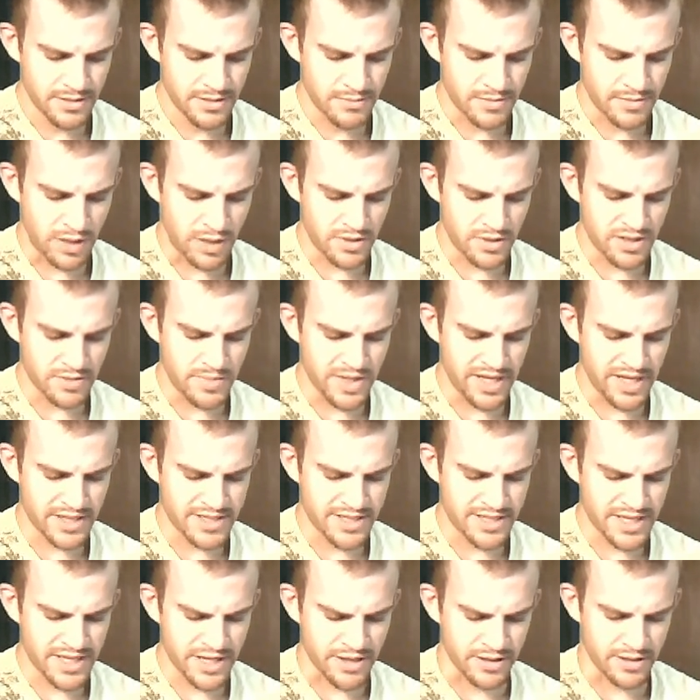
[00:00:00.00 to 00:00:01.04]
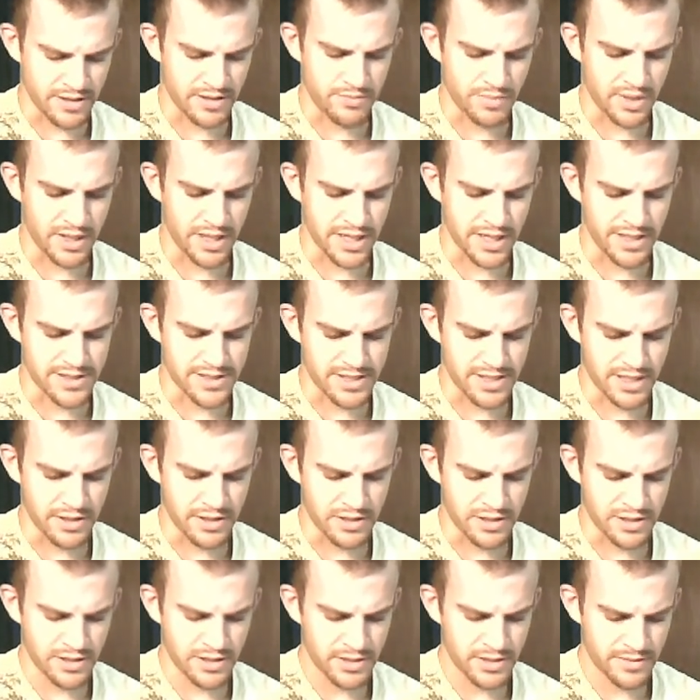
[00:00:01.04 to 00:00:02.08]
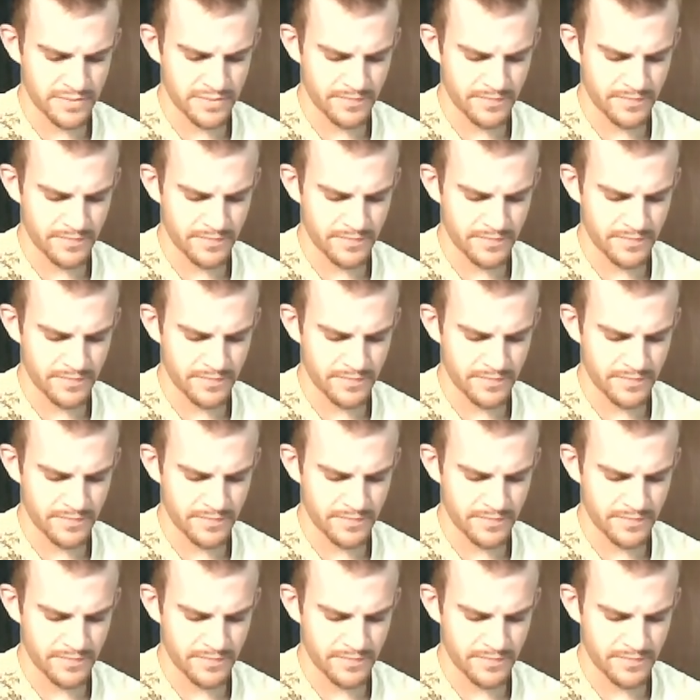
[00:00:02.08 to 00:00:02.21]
But I want to be a singer, complained Siganuk.